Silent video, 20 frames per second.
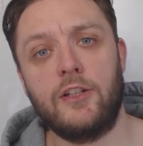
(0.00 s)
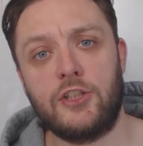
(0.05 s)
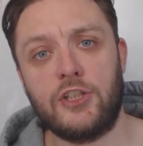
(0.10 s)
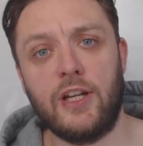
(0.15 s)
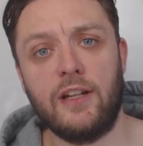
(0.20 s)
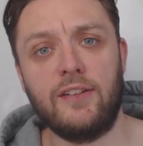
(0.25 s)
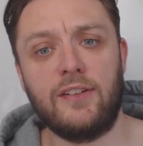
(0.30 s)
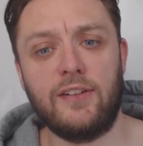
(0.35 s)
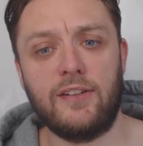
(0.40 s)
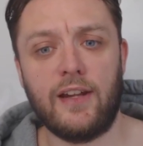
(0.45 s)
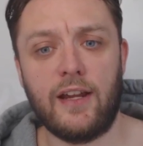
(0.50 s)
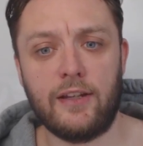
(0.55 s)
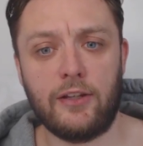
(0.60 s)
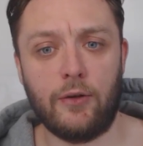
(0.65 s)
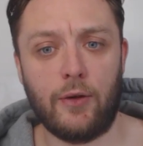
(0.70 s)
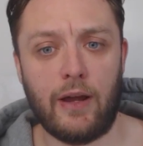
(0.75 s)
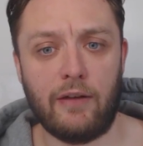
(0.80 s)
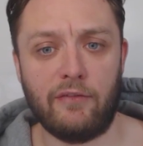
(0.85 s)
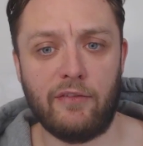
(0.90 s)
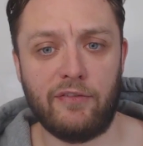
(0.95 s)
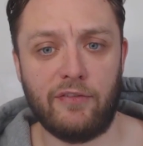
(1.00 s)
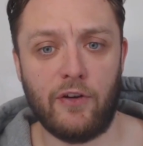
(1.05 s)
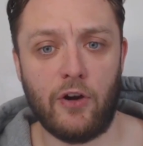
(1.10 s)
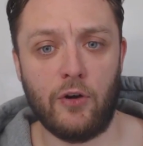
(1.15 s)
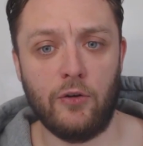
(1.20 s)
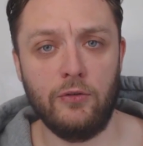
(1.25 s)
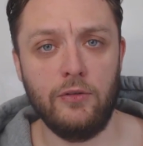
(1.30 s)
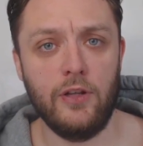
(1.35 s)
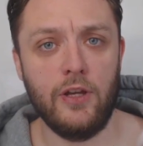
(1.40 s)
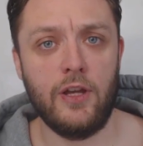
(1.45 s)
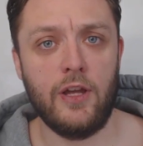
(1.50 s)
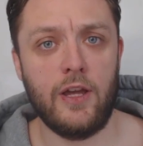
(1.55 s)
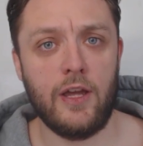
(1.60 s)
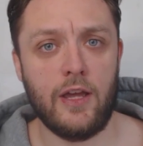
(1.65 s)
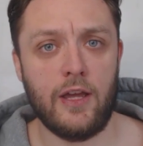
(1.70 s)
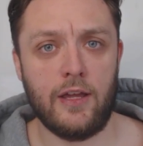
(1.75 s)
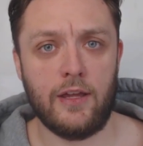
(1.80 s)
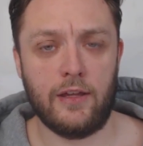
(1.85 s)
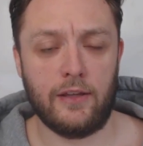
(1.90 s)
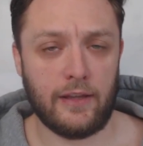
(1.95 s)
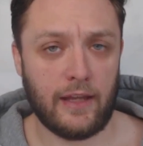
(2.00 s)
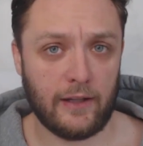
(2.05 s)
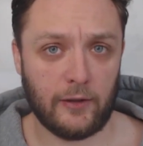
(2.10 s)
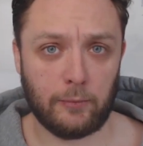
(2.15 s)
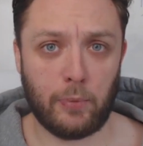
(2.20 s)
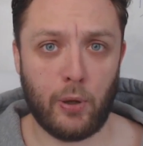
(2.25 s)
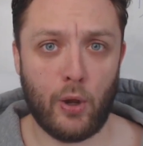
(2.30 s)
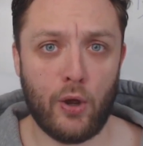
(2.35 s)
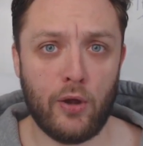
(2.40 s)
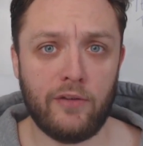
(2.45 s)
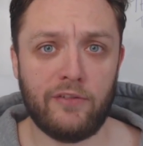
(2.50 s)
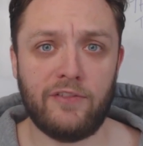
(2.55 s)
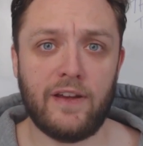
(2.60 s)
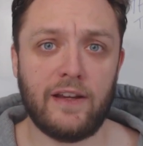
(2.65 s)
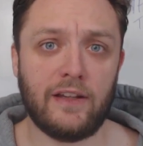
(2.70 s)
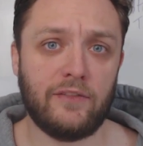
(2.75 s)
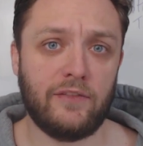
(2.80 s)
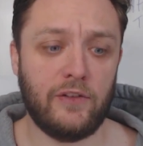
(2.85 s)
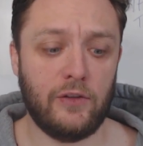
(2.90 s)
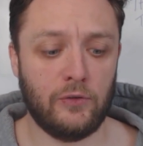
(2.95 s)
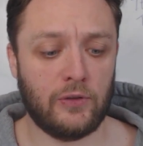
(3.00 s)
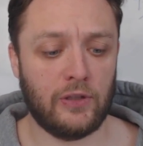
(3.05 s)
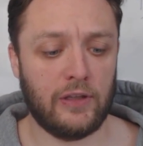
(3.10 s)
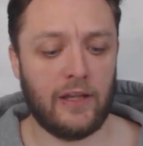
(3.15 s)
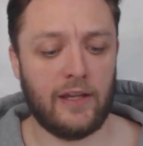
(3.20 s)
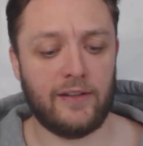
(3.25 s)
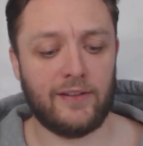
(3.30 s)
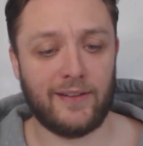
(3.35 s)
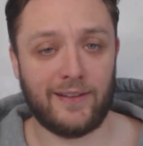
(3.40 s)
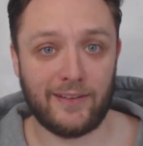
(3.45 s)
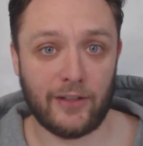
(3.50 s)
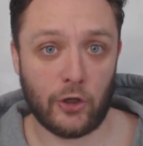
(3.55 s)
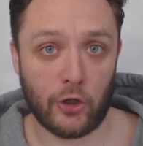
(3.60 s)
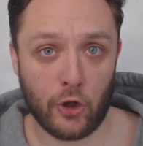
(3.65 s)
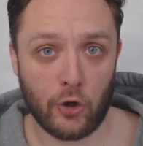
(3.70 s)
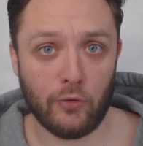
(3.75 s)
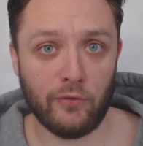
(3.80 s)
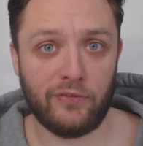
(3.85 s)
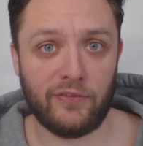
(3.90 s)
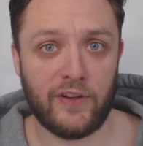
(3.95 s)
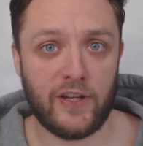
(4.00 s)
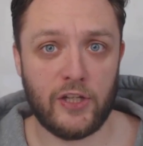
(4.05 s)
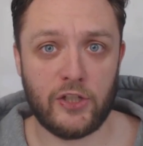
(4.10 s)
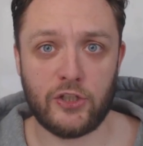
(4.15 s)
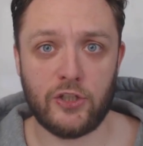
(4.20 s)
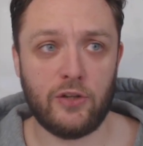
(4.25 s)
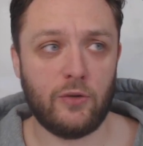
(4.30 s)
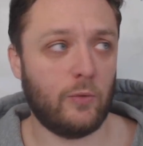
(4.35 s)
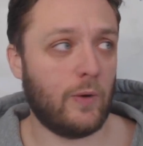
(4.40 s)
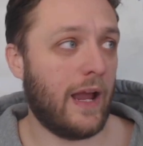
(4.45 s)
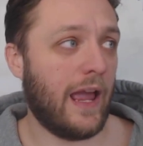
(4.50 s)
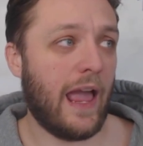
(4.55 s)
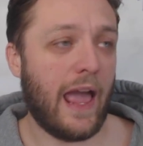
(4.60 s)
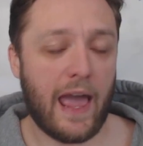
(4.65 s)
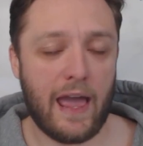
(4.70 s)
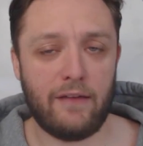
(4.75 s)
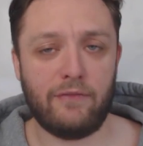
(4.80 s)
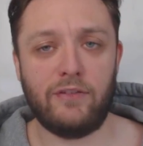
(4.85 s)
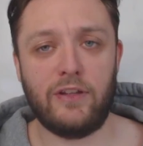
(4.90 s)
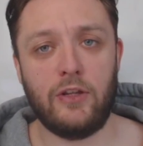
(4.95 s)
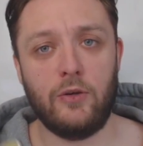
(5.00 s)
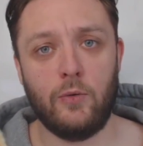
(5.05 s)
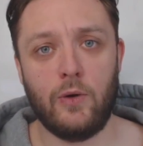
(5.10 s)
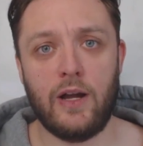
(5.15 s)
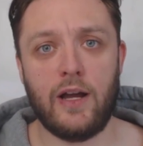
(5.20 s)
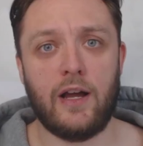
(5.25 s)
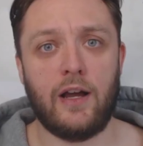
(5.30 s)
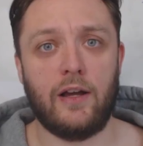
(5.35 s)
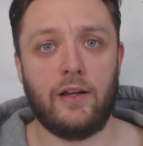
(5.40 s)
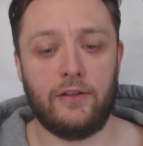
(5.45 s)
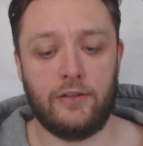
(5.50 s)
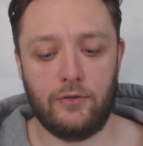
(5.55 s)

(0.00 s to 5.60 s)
chances are you have a phone. That's perfect for utilizing the note feature wherever you are.